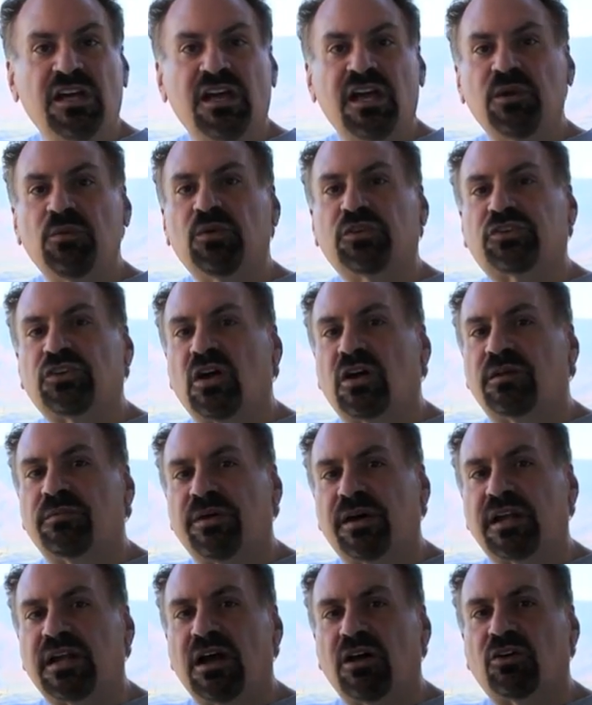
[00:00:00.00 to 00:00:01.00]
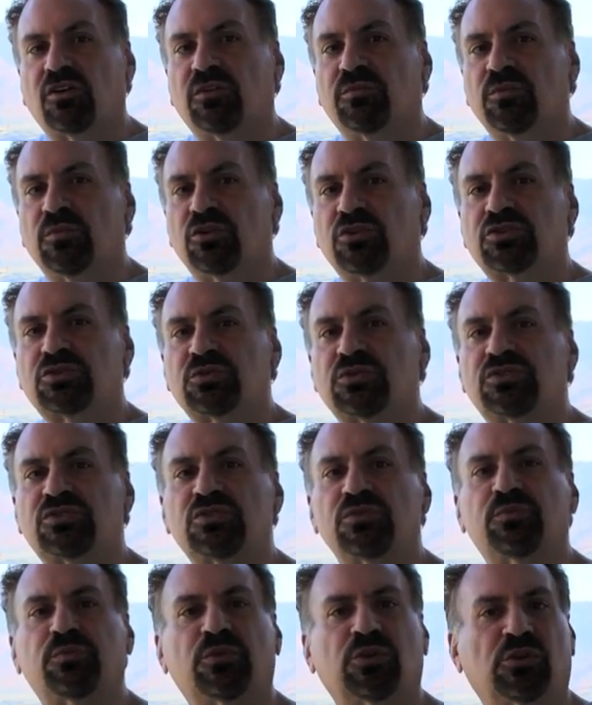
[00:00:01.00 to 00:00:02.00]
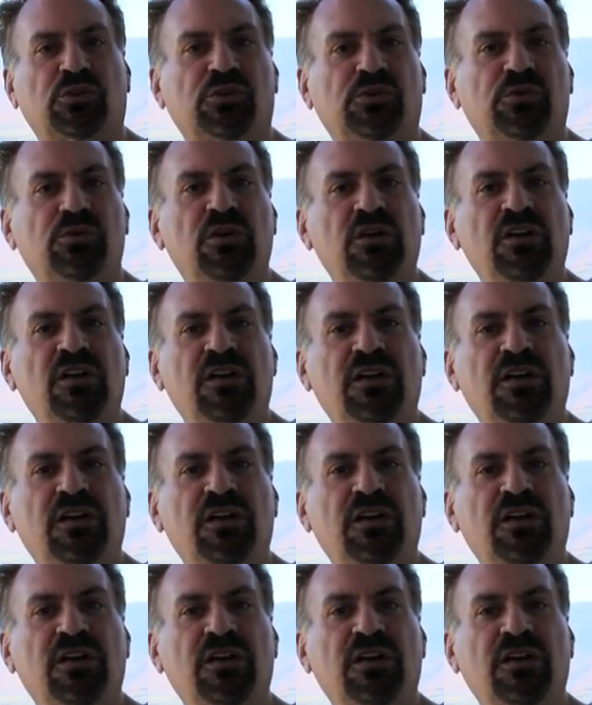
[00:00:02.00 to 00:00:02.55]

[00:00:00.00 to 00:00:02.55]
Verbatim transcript: and we'll talk about how commercial superglue